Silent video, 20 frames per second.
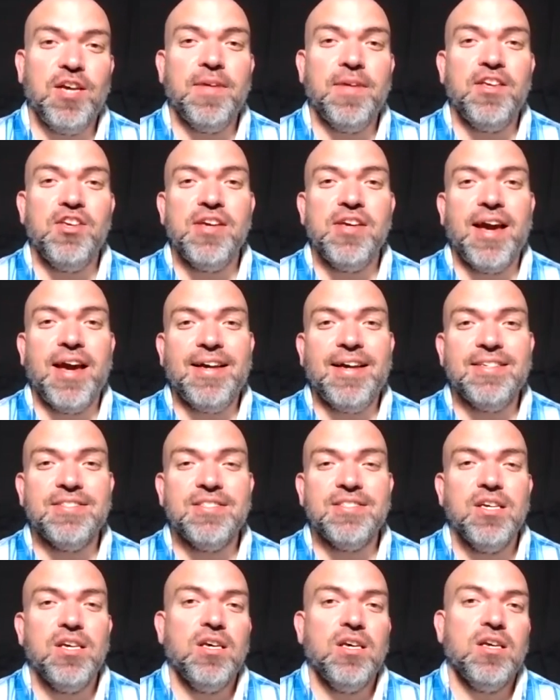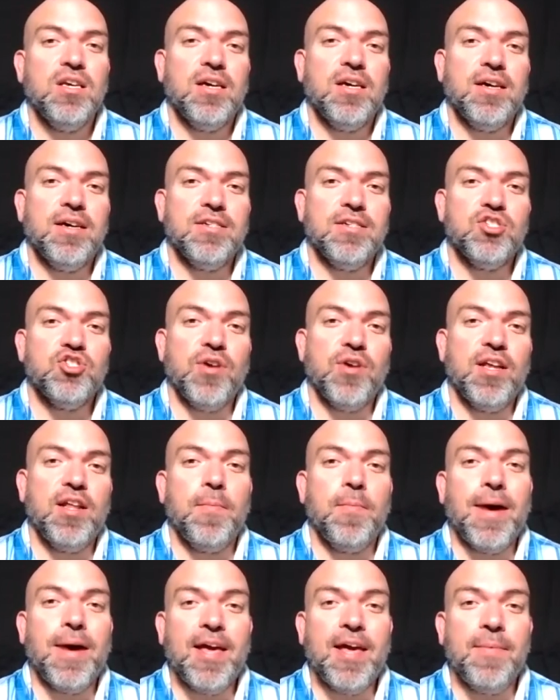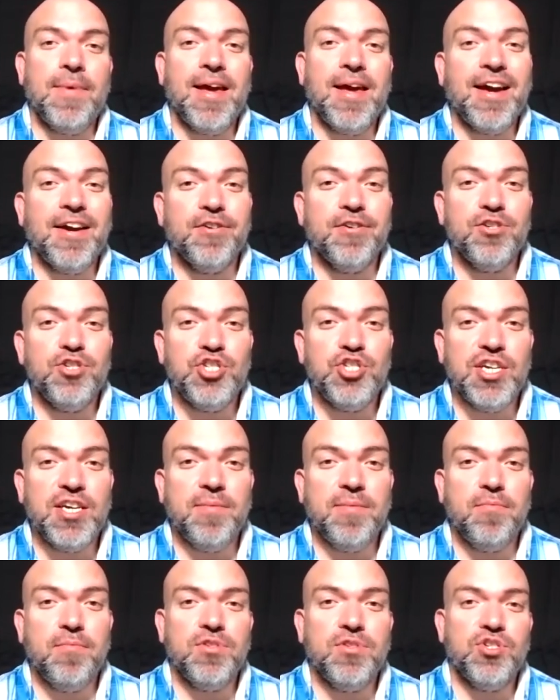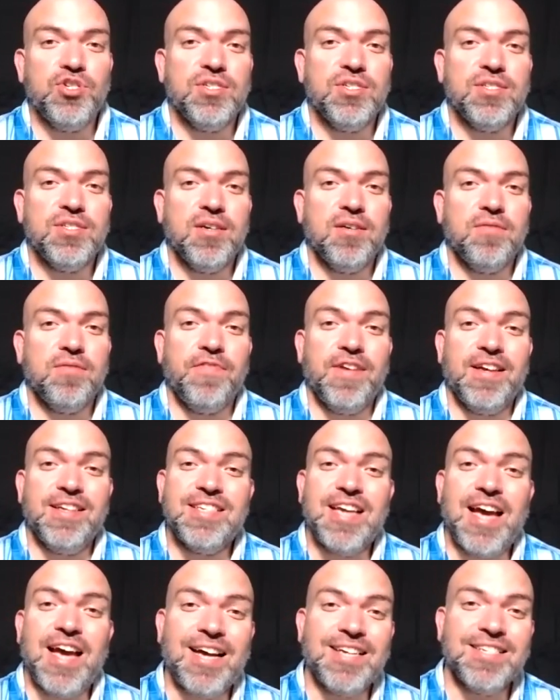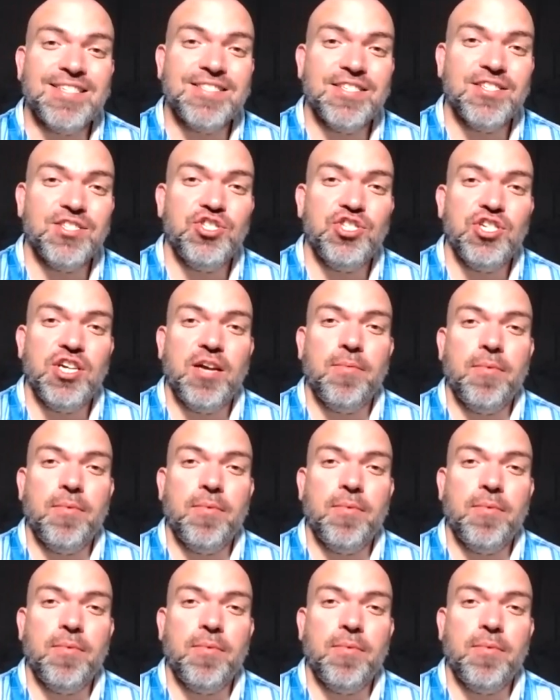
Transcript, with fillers: Now, you guys uh, train at Miami Iron Gym, which is a fantastic gym.